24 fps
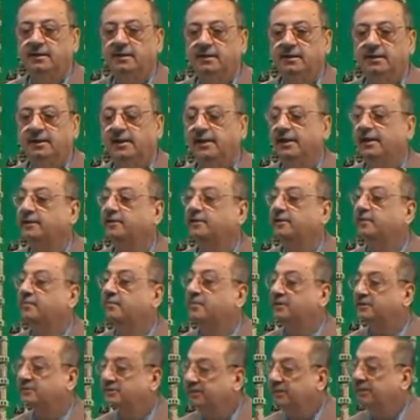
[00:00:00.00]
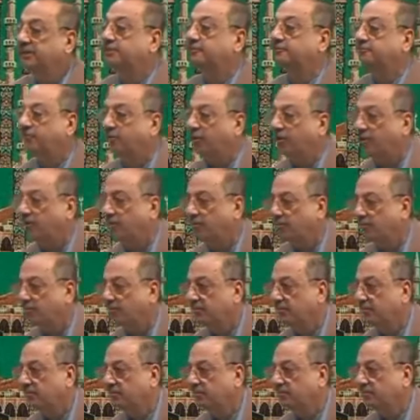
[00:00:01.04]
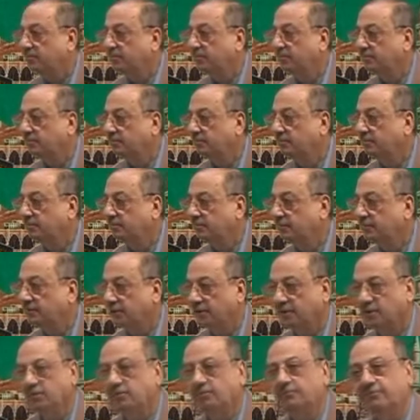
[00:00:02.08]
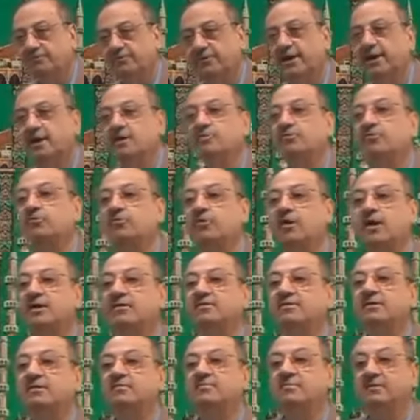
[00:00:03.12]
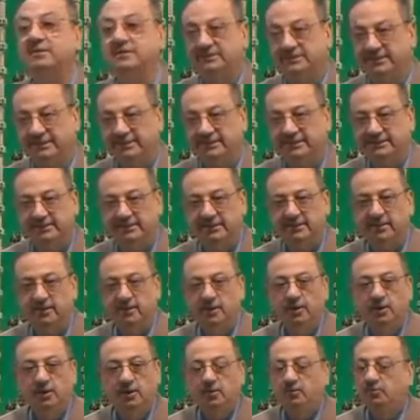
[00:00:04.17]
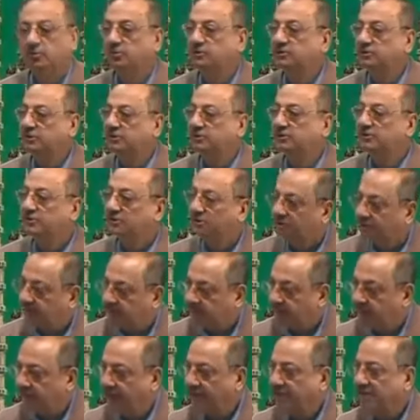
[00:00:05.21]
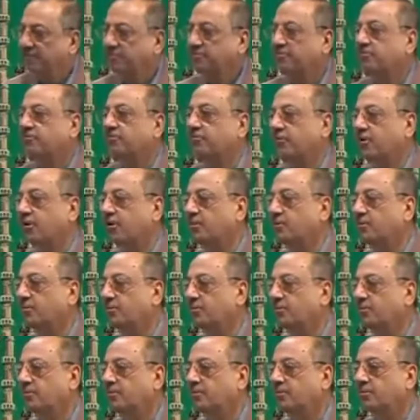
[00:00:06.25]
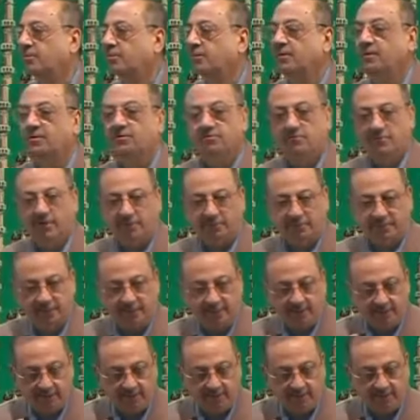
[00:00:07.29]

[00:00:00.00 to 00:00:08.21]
in the Mazid form, Fi'l Thulasi Mazid, which is derived from the